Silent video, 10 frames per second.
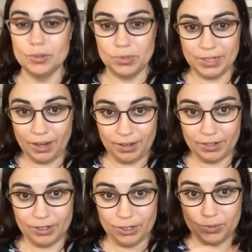was
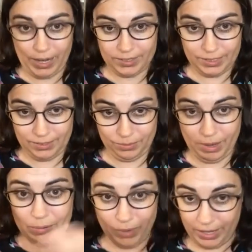hung correctly the
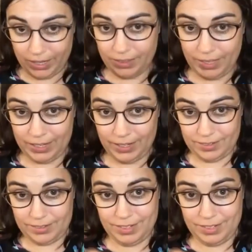right way they could